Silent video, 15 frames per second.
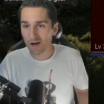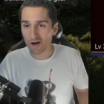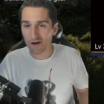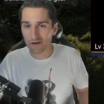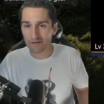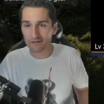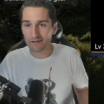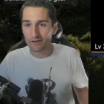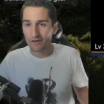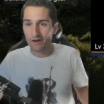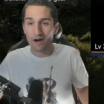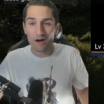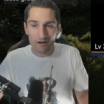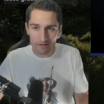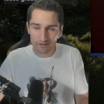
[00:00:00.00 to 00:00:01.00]
Hard,
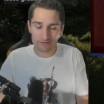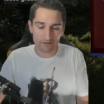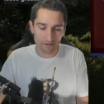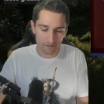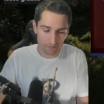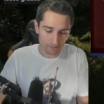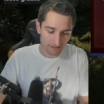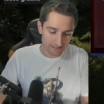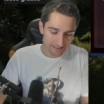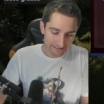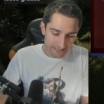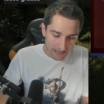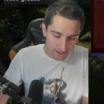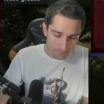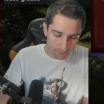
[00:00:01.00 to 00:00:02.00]
hard no.
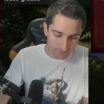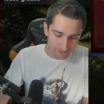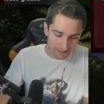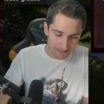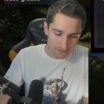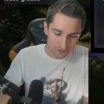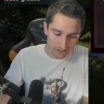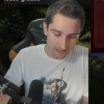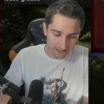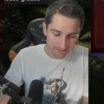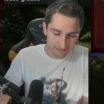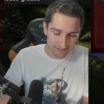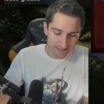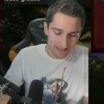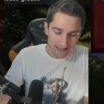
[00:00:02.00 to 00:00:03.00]
10%
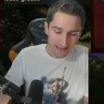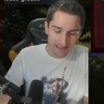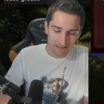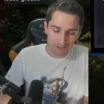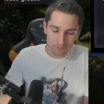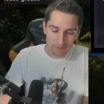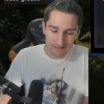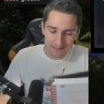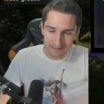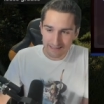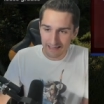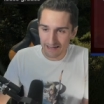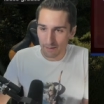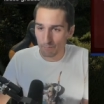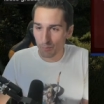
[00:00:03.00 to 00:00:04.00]
chance at a unique
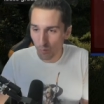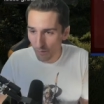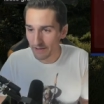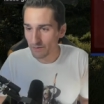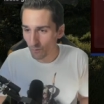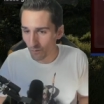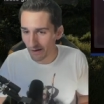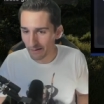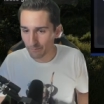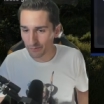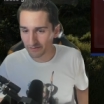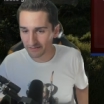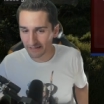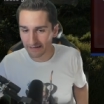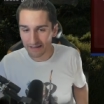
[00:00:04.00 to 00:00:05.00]
and a
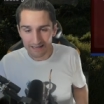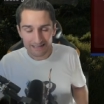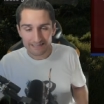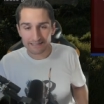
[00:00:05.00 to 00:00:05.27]
0.1%.